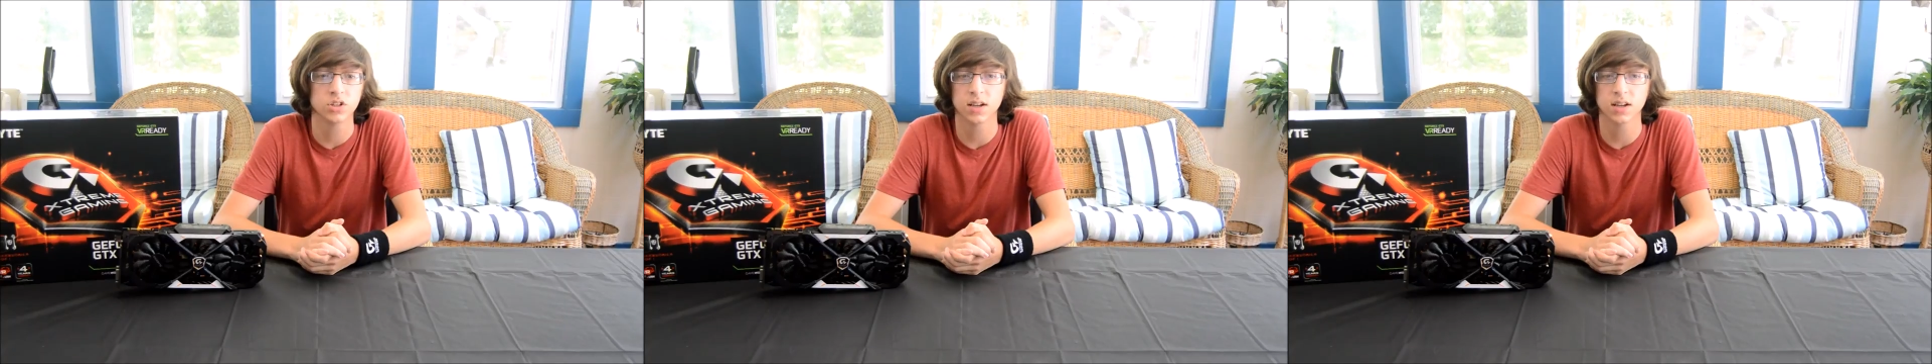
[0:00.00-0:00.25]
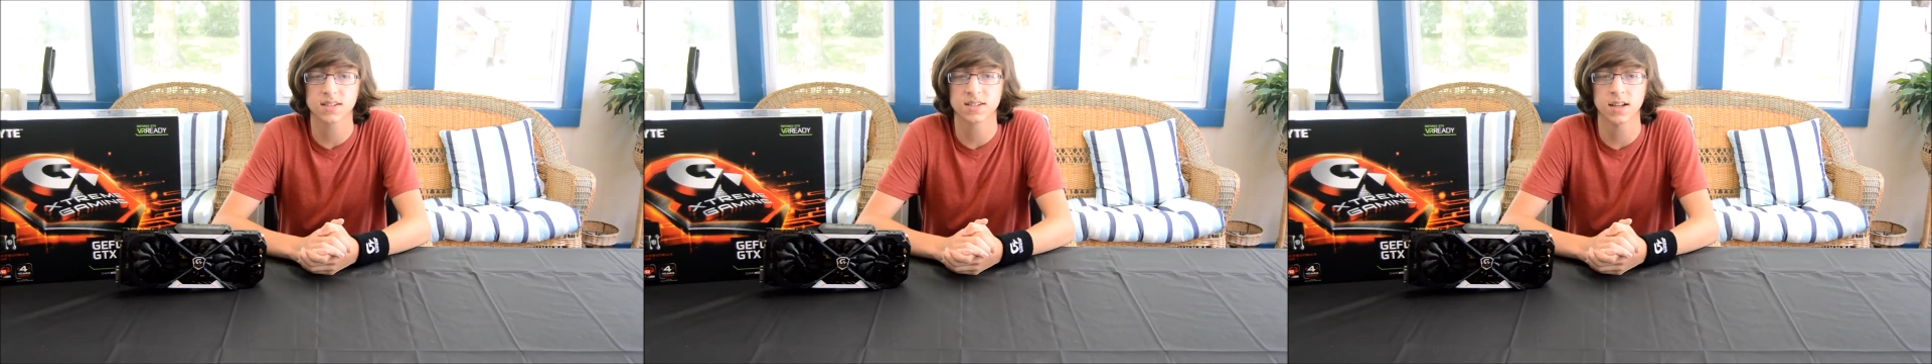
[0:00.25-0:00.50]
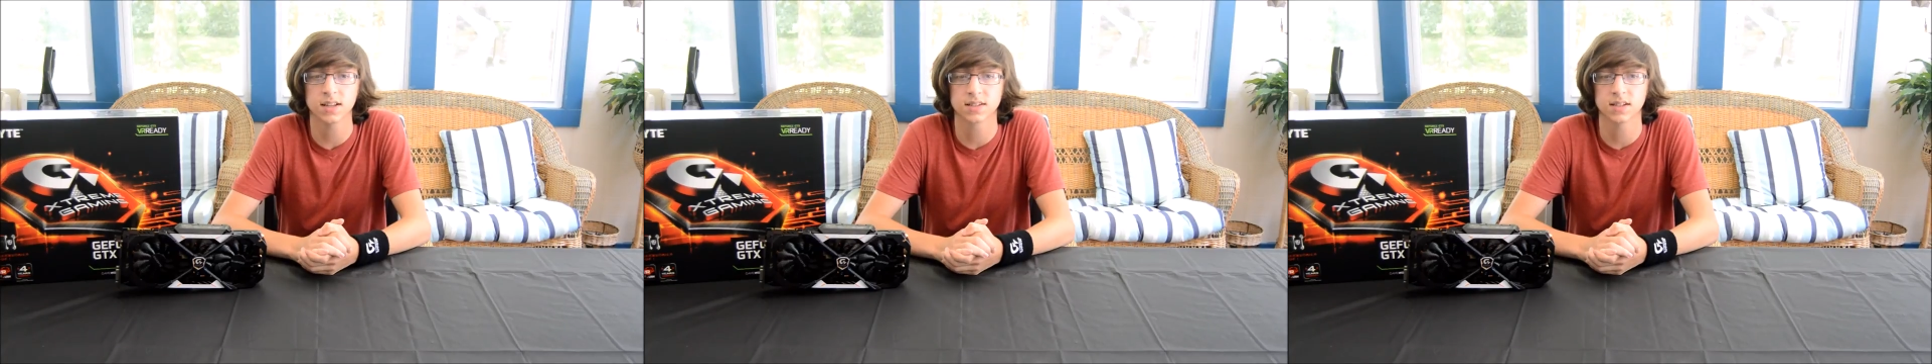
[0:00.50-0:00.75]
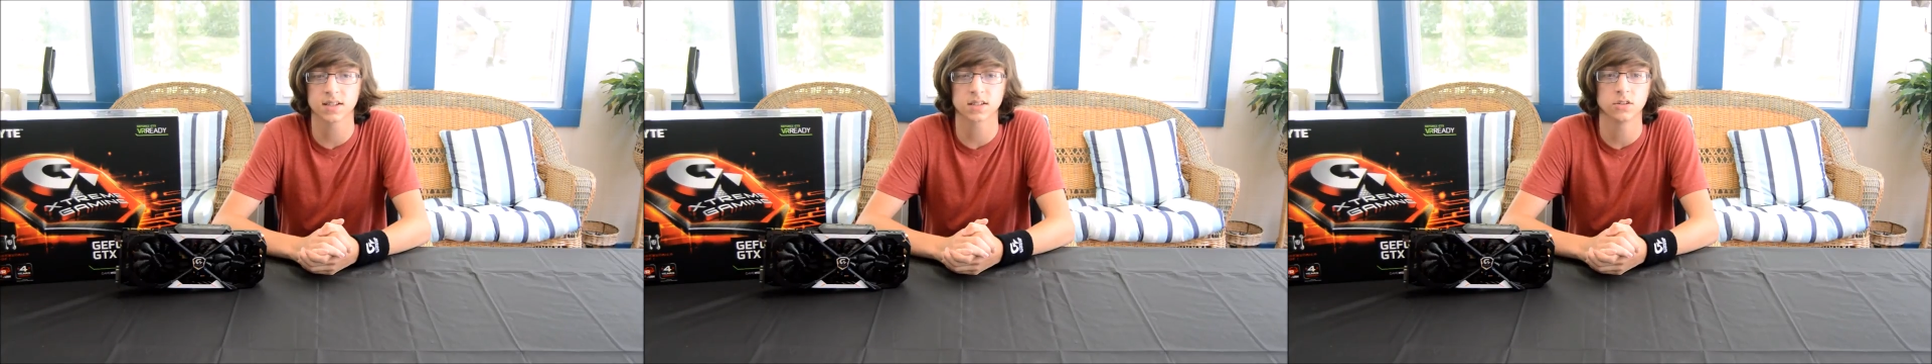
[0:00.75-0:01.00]
T X ten
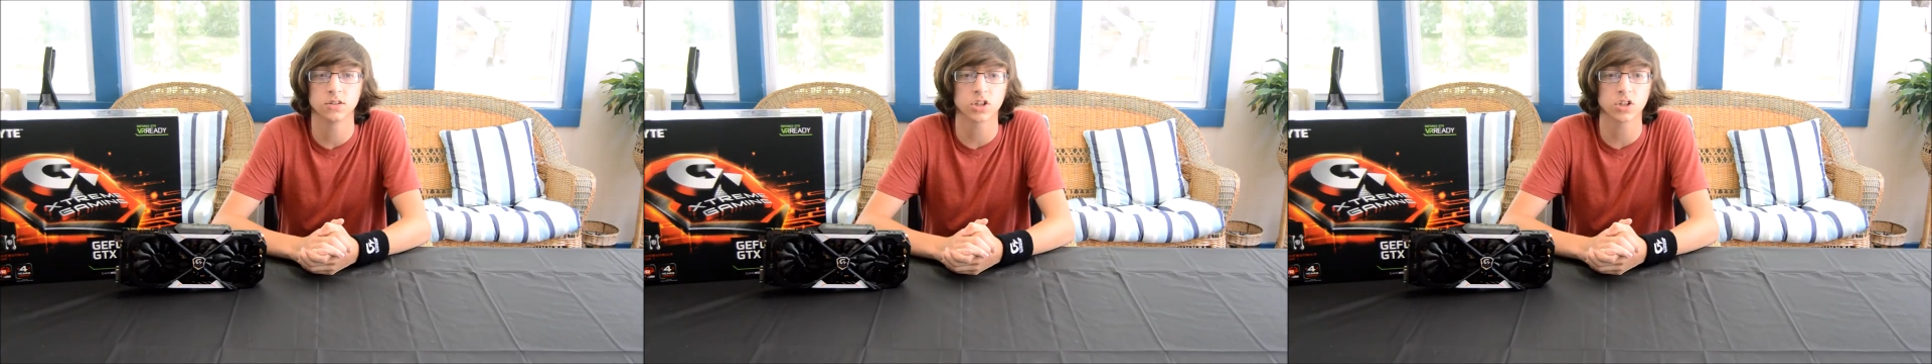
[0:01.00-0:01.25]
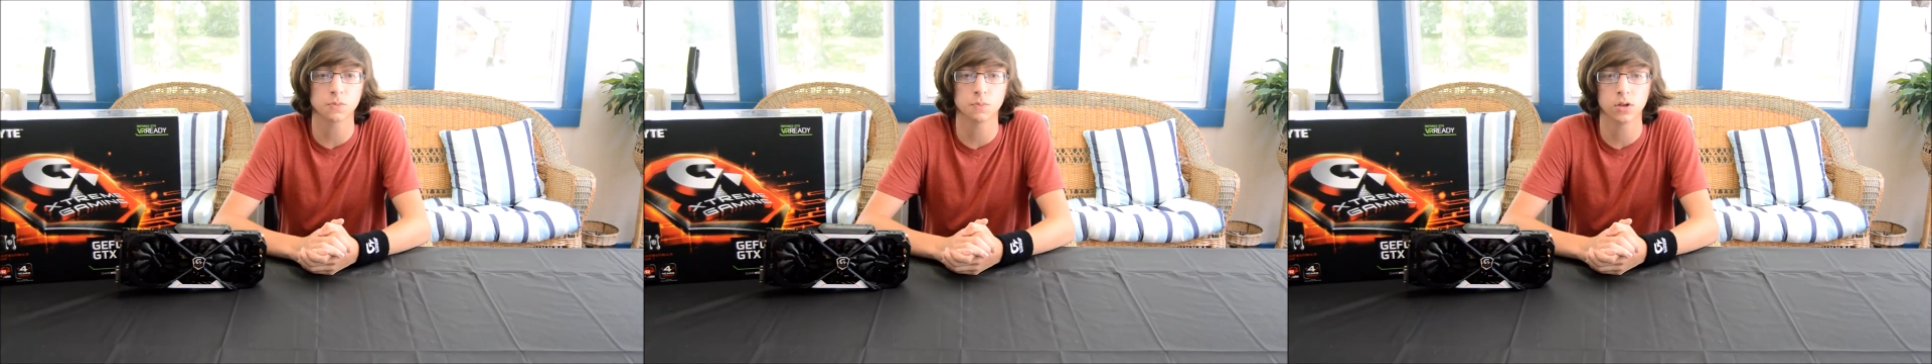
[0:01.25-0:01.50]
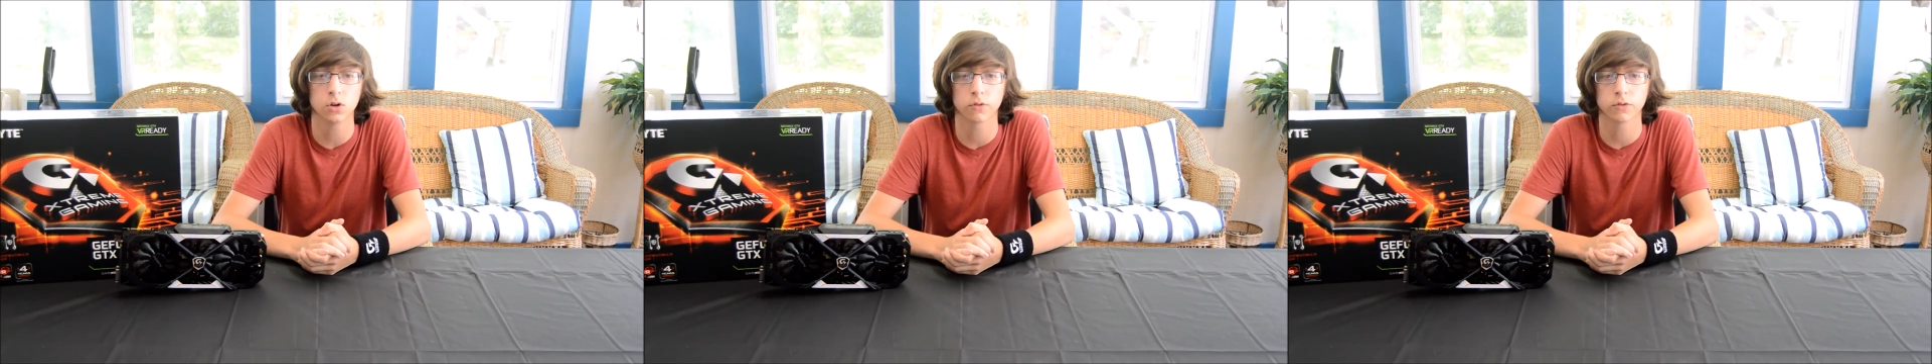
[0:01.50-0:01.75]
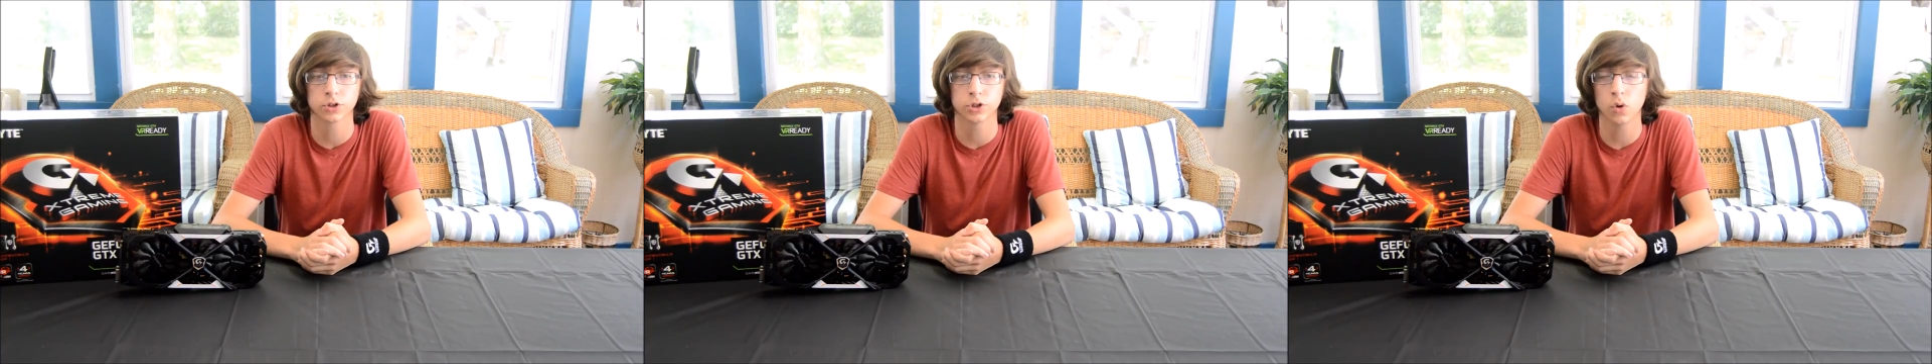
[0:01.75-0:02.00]
sixty just being
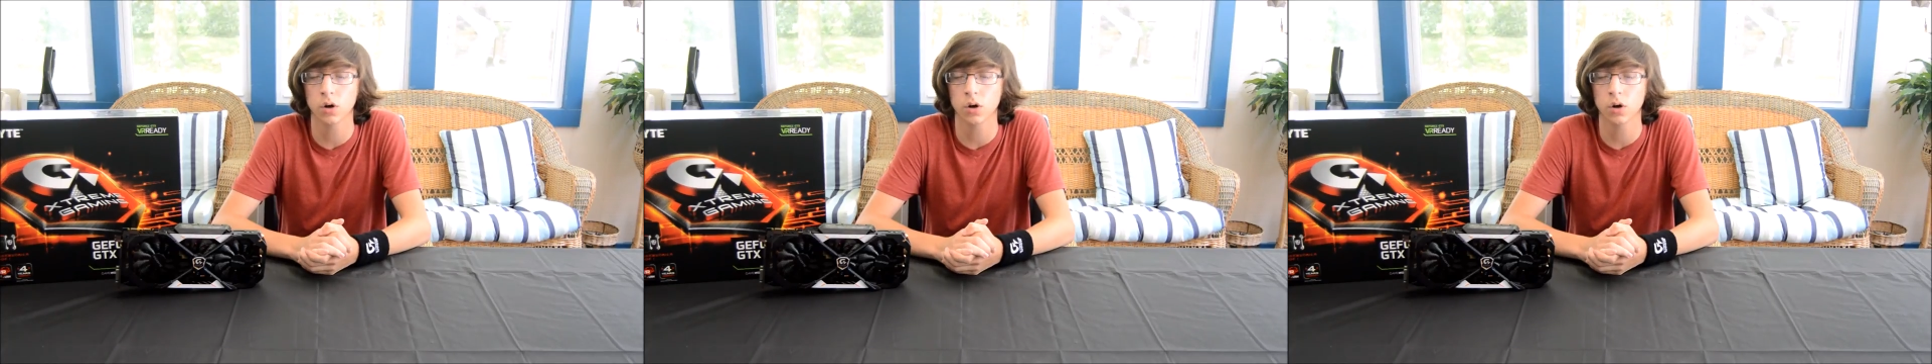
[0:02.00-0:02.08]
over two